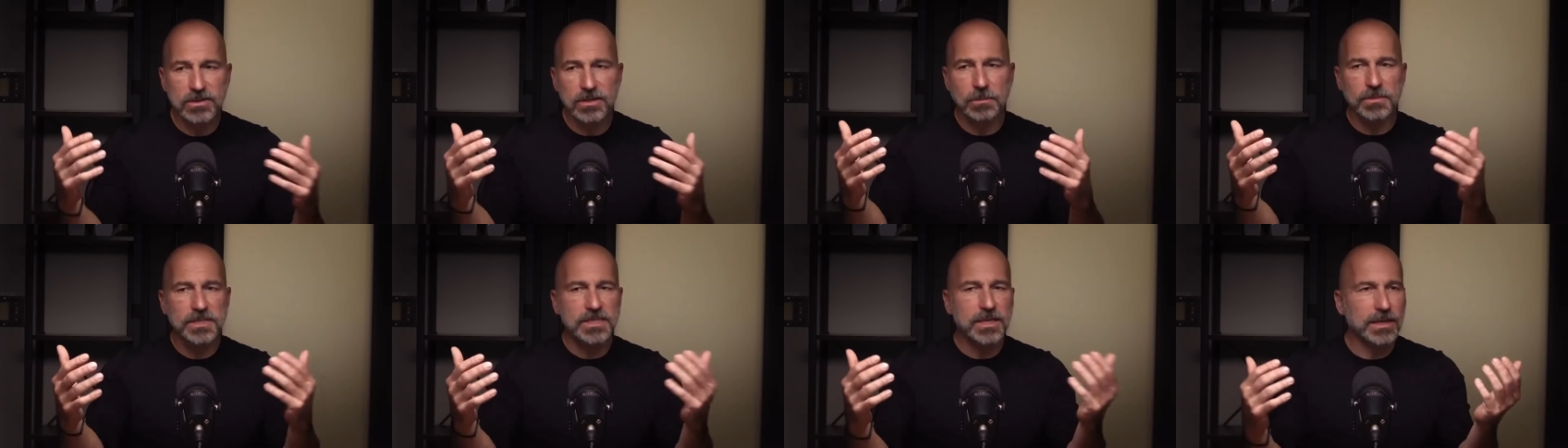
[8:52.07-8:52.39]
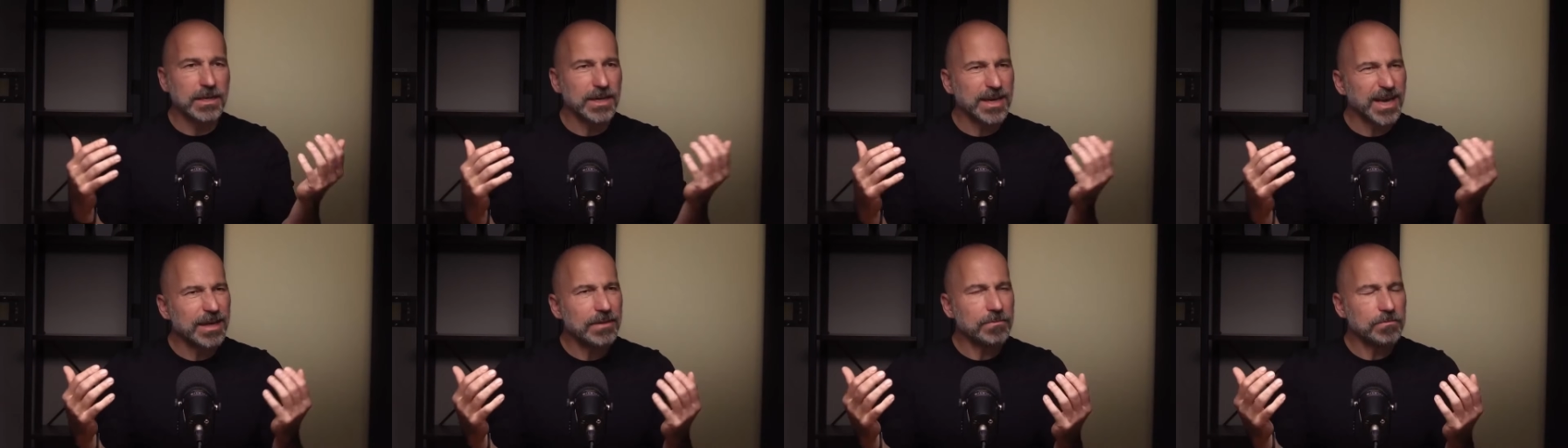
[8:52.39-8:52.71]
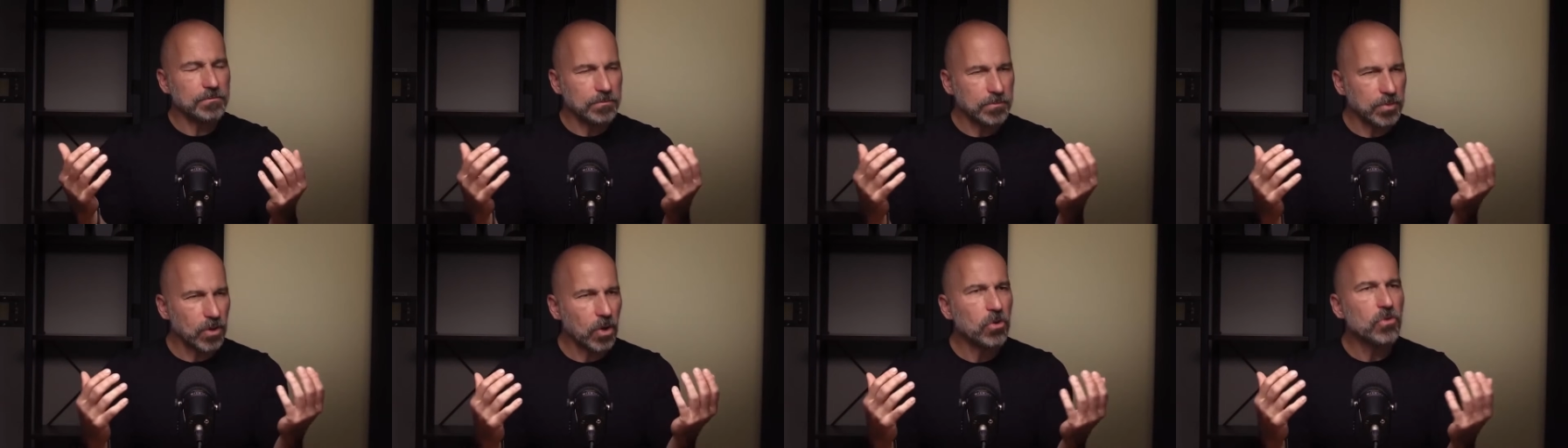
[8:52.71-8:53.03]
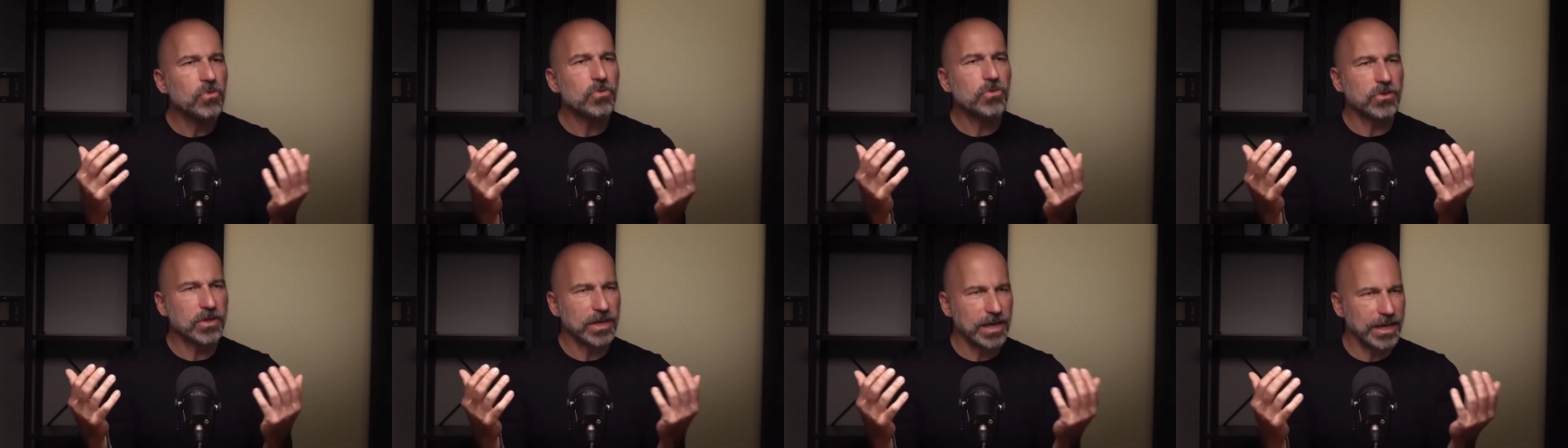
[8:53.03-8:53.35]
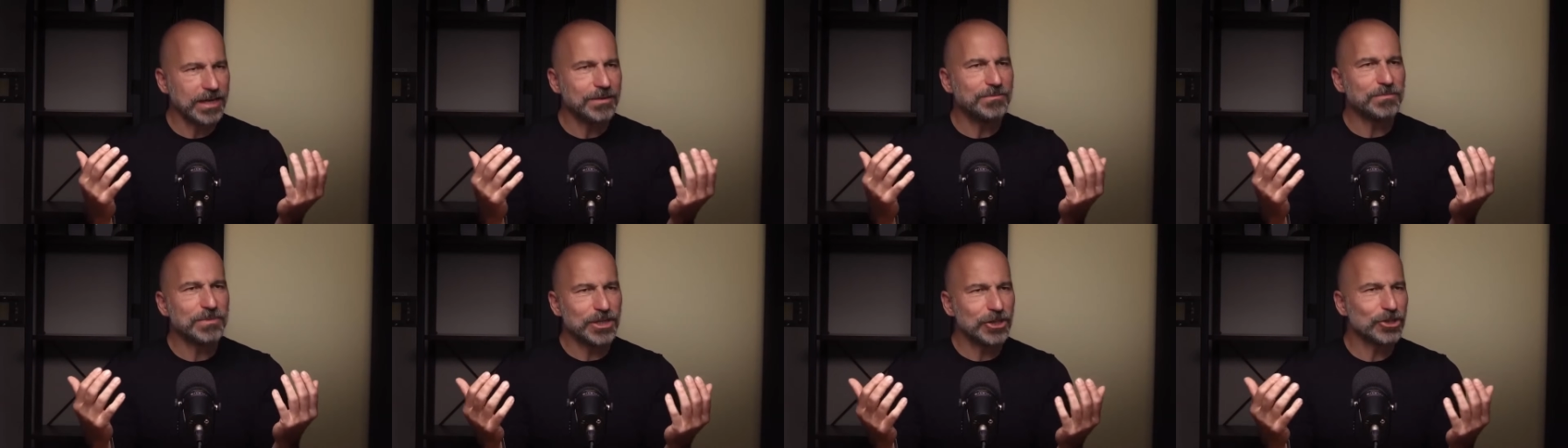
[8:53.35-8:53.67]
And to some extent, again,
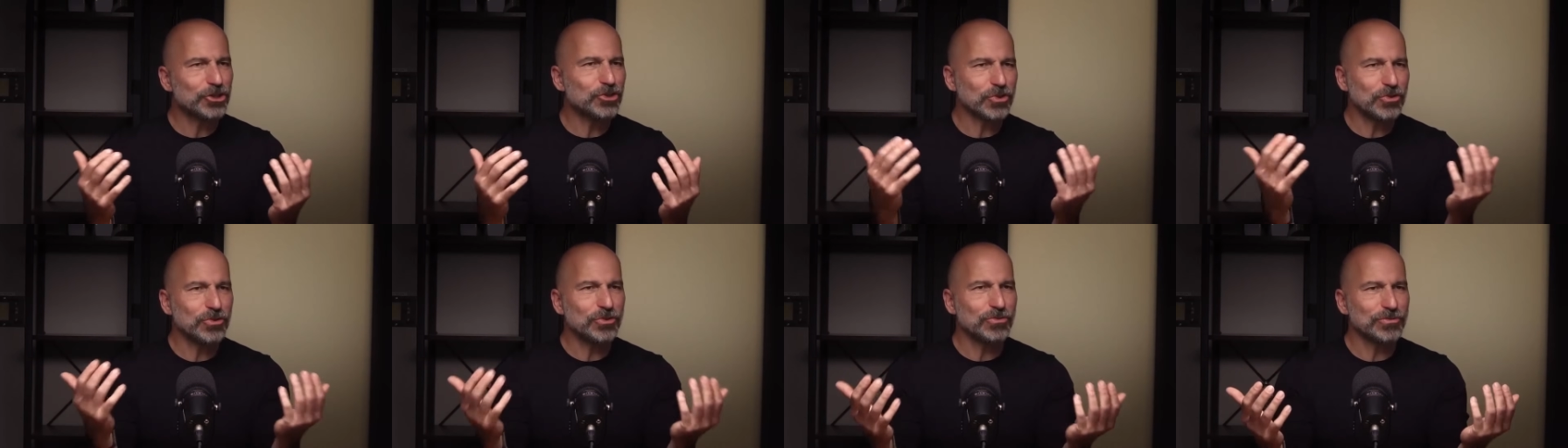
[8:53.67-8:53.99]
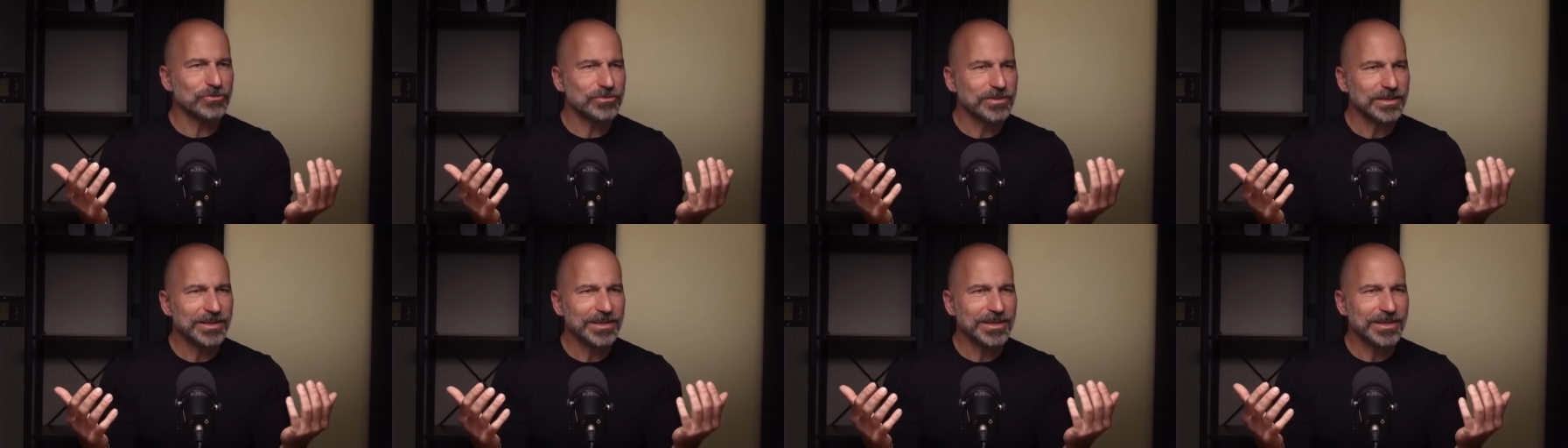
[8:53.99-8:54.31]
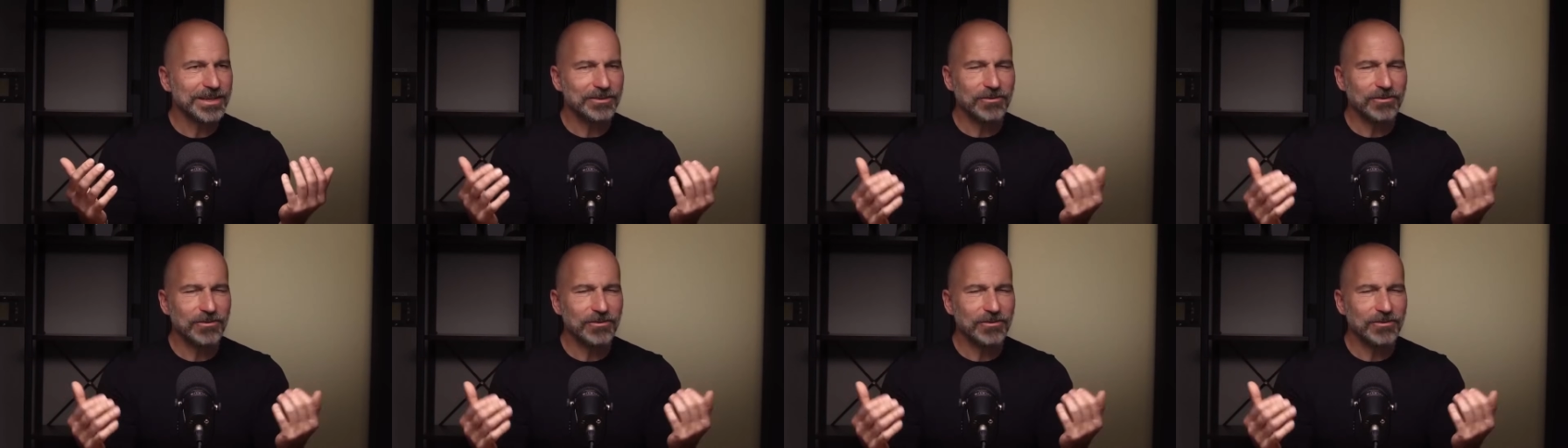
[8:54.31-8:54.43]
both can be true.